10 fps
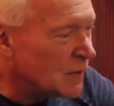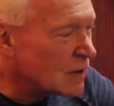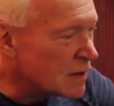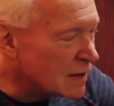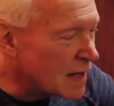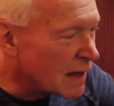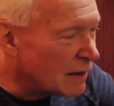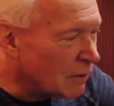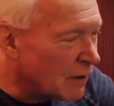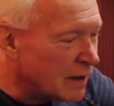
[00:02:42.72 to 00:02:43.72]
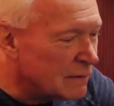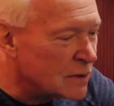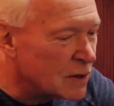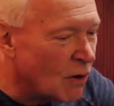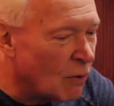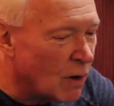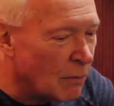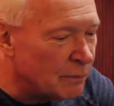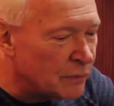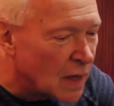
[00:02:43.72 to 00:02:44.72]
Just exactly right. Mm. So.
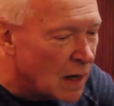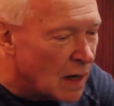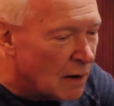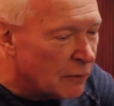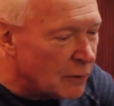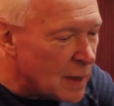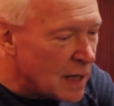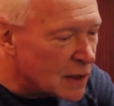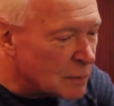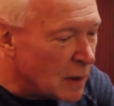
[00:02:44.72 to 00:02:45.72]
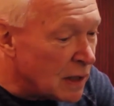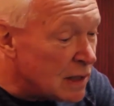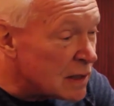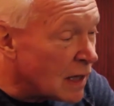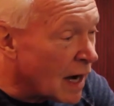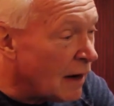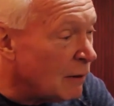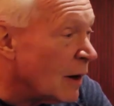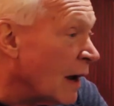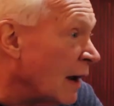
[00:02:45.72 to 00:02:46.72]
Um, for me, it's been easy.
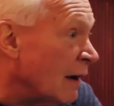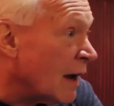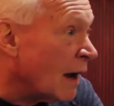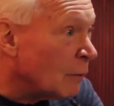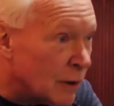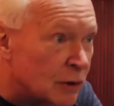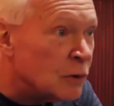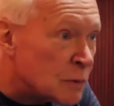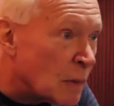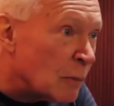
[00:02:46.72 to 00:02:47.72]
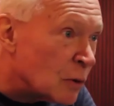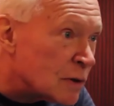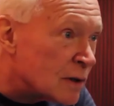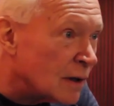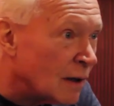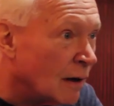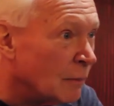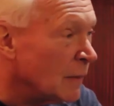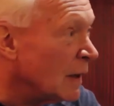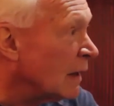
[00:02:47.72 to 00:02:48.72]
I, I, I read the newspapers
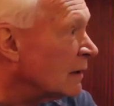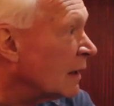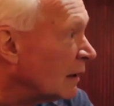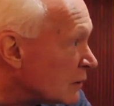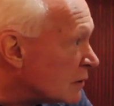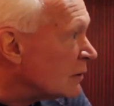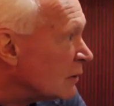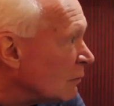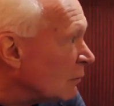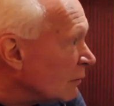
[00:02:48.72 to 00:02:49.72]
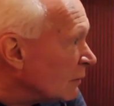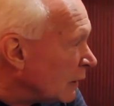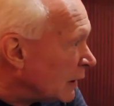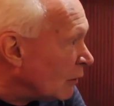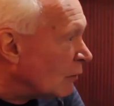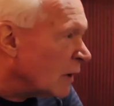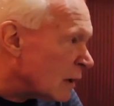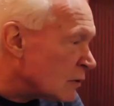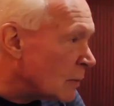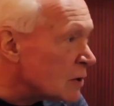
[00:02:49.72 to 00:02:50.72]
um, and I listen to the radio,
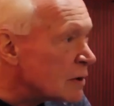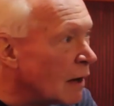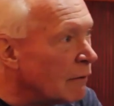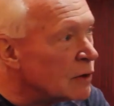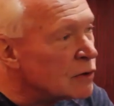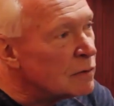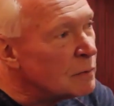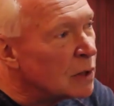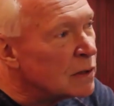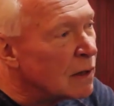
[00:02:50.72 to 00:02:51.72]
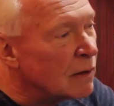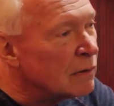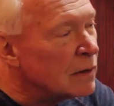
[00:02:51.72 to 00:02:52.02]
not so much television, but uh,